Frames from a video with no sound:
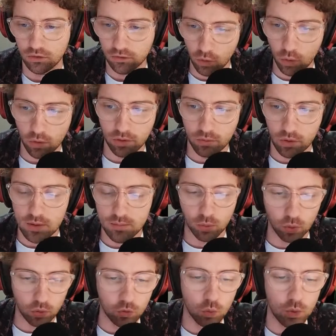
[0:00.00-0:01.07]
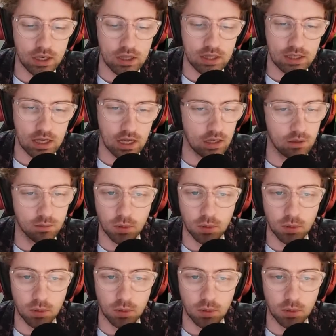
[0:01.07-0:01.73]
4-3. Bulls win in the end,